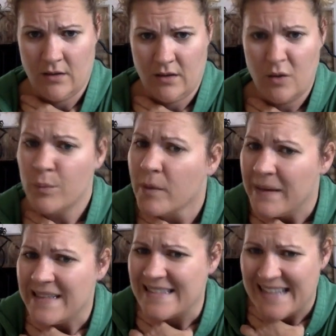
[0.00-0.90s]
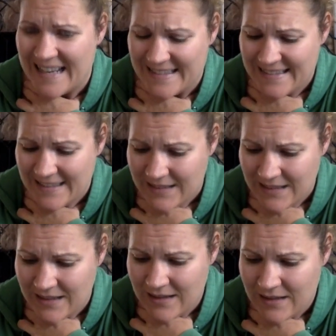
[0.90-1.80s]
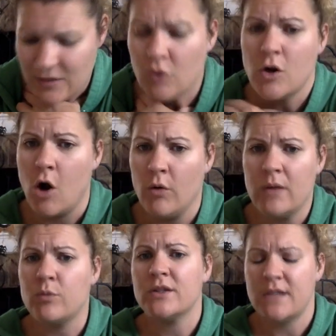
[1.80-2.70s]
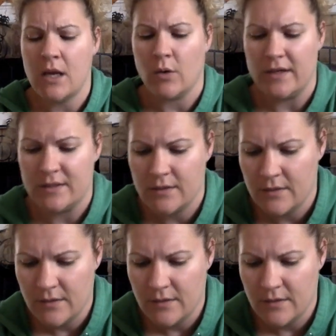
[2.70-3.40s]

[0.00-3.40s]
You permit dancing? No, it were secret.